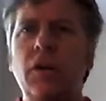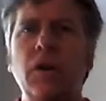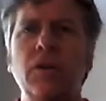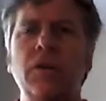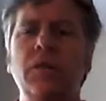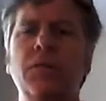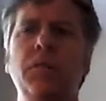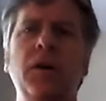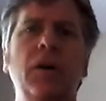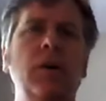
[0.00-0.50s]
on
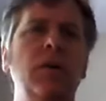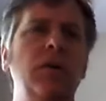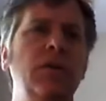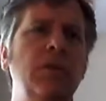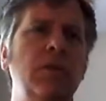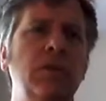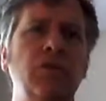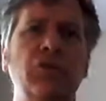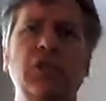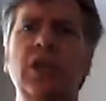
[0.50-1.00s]
the phone
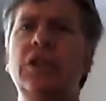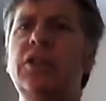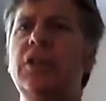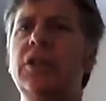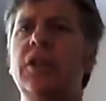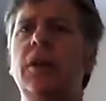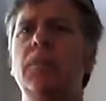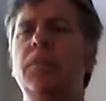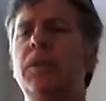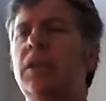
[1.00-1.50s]
or
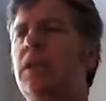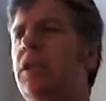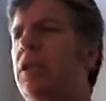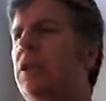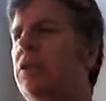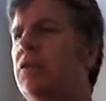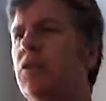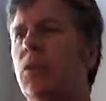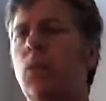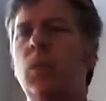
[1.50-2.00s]
chasing up
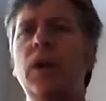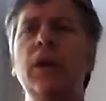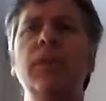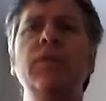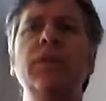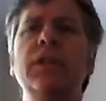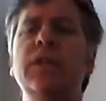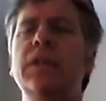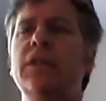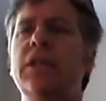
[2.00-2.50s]
leads or
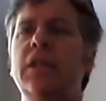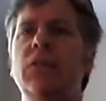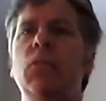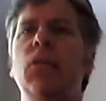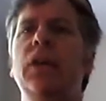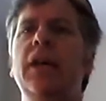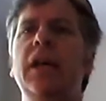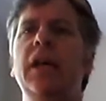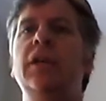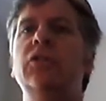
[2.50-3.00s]
whatever it is that
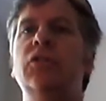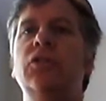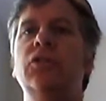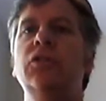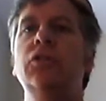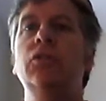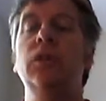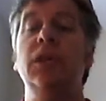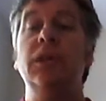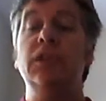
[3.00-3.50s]
one had to
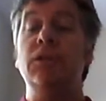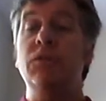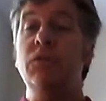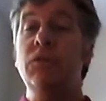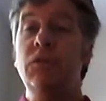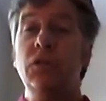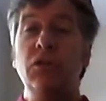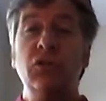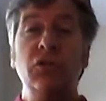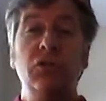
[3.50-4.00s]
do. It's
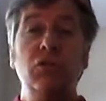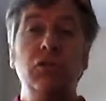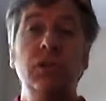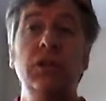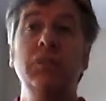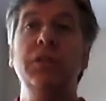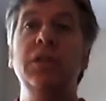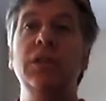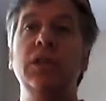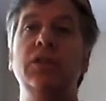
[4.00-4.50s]

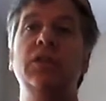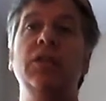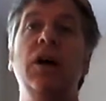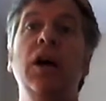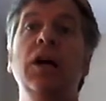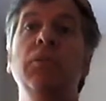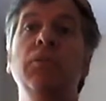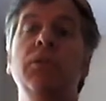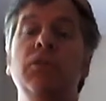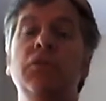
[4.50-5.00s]
extremely
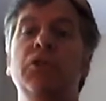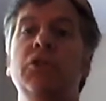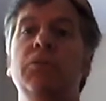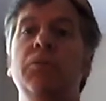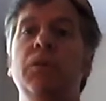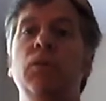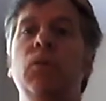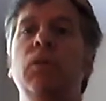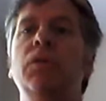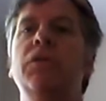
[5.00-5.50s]
time
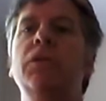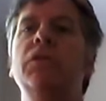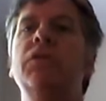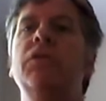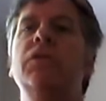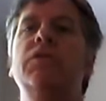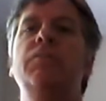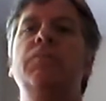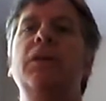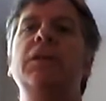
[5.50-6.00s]
consuming. Well,
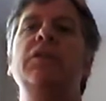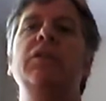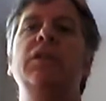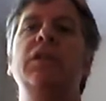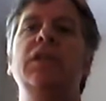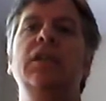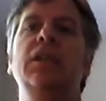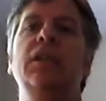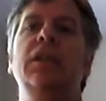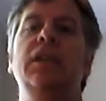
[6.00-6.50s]
this
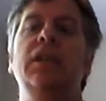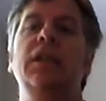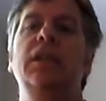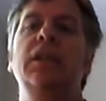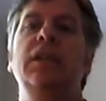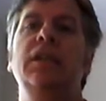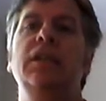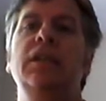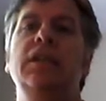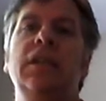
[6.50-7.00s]
basically
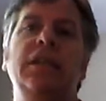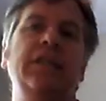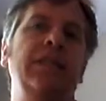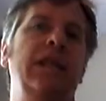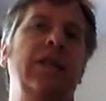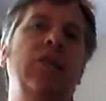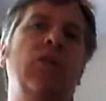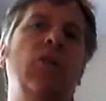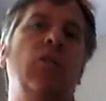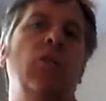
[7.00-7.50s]
takes
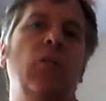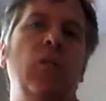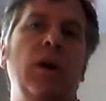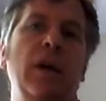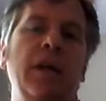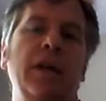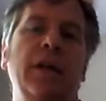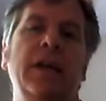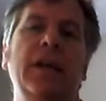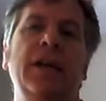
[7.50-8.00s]
that all
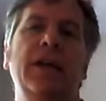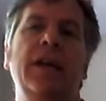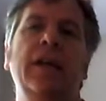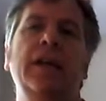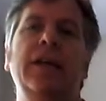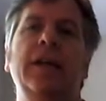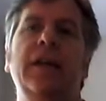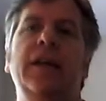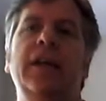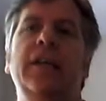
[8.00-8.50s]
away,
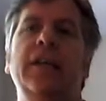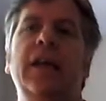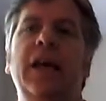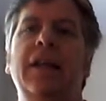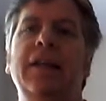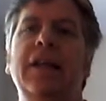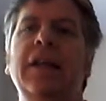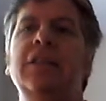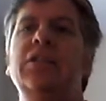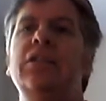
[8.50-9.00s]

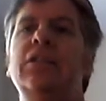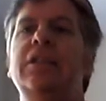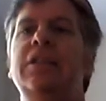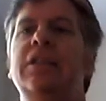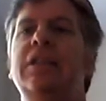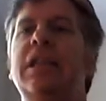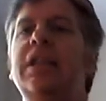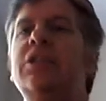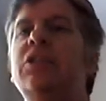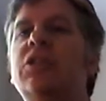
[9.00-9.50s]
and
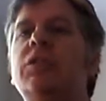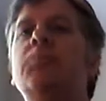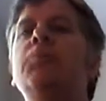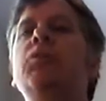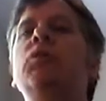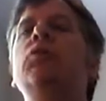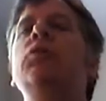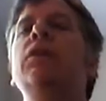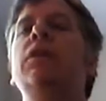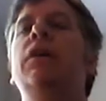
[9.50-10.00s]
that's the
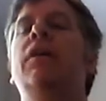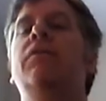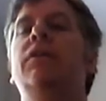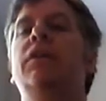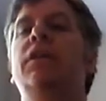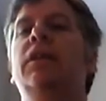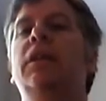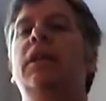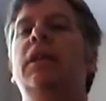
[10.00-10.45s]
beauty of it.